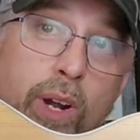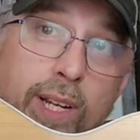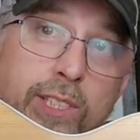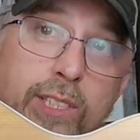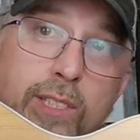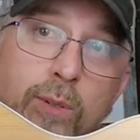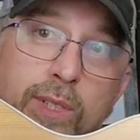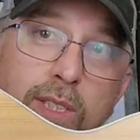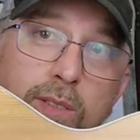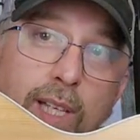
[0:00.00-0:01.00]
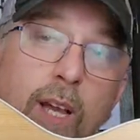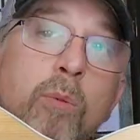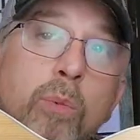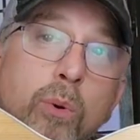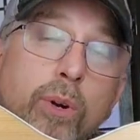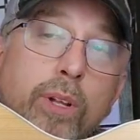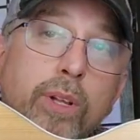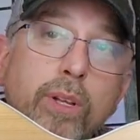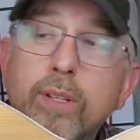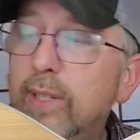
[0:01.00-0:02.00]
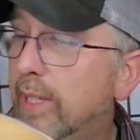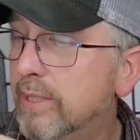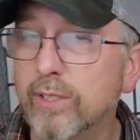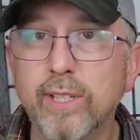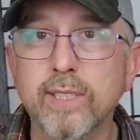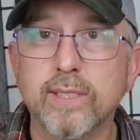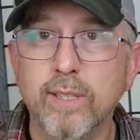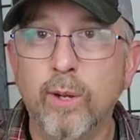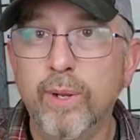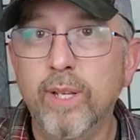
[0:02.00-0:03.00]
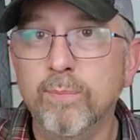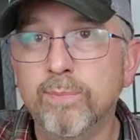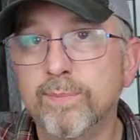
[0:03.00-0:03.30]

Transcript: inches on this soundboard as there is an OM.